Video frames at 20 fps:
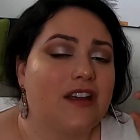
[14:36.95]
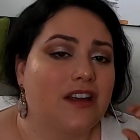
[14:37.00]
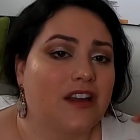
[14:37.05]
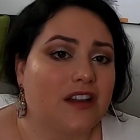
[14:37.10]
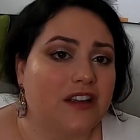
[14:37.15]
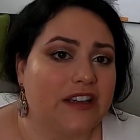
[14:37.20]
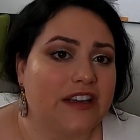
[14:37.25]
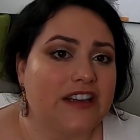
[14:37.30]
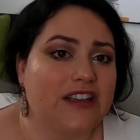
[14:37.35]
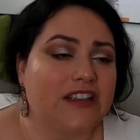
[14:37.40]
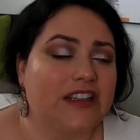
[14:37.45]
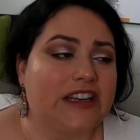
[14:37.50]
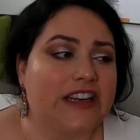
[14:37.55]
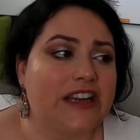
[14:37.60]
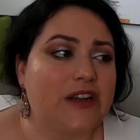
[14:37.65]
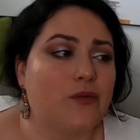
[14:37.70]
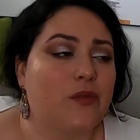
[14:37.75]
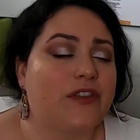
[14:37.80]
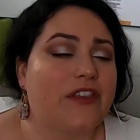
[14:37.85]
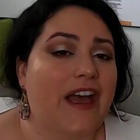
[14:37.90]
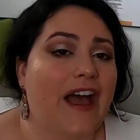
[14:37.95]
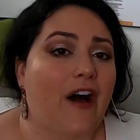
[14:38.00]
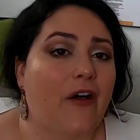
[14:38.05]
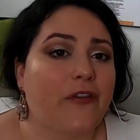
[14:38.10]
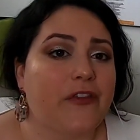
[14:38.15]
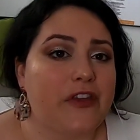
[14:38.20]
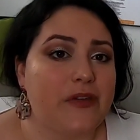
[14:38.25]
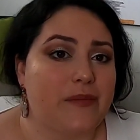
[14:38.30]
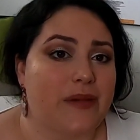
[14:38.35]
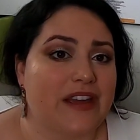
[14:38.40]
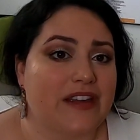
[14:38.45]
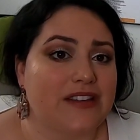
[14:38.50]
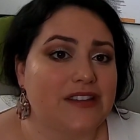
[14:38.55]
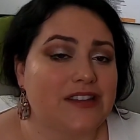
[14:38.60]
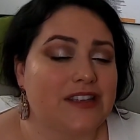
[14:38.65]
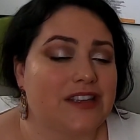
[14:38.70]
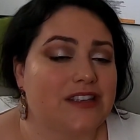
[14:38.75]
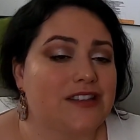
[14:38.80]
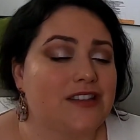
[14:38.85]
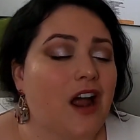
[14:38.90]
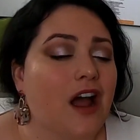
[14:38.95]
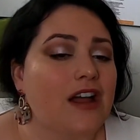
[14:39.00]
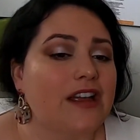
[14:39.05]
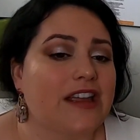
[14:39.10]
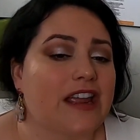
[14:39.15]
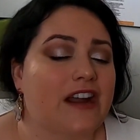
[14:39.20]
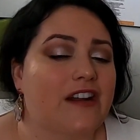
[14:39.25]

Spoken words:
cleanly with a healthy mix that's not